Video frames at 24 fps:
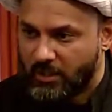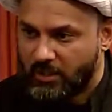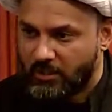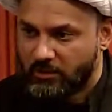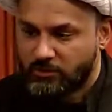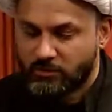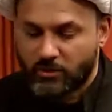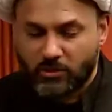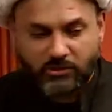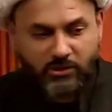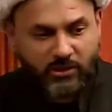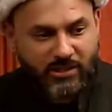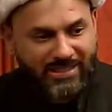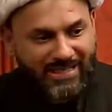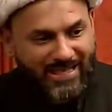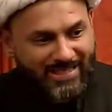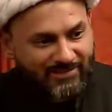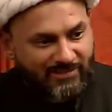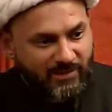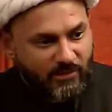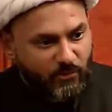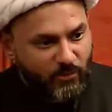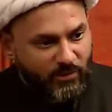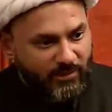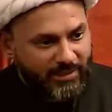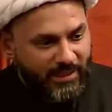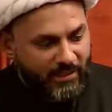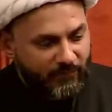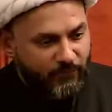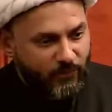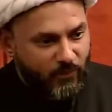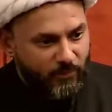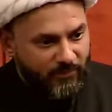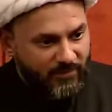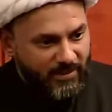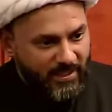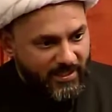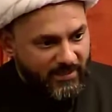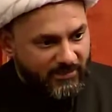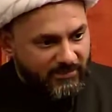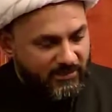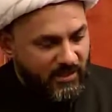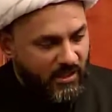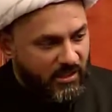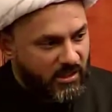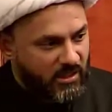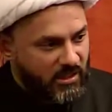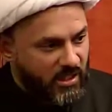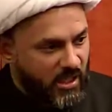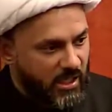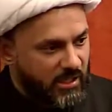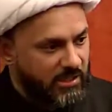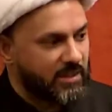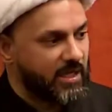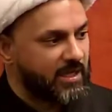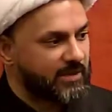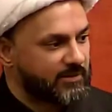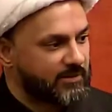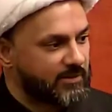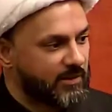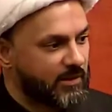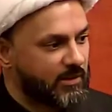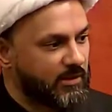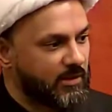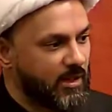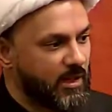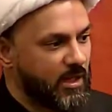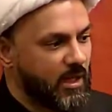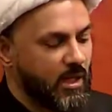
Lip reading: So the lesson we get from this, the third lesson,